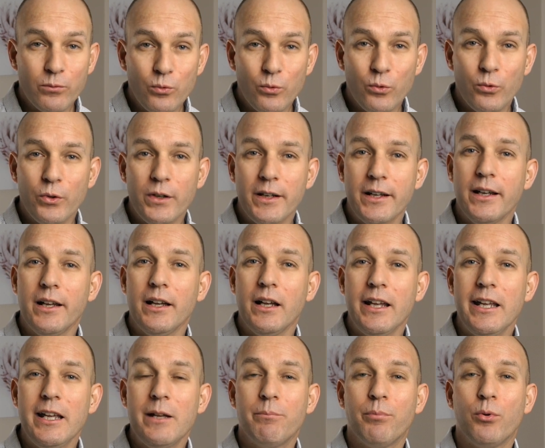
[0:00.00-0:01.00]

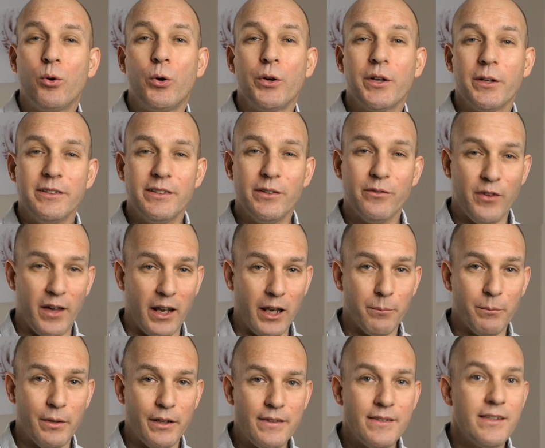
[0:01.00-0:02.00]
really important
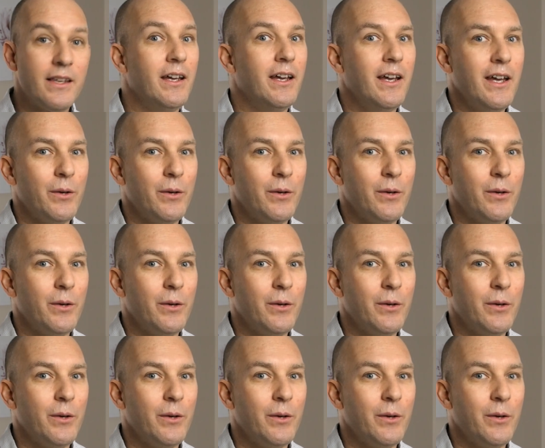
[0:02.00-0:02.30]
developments,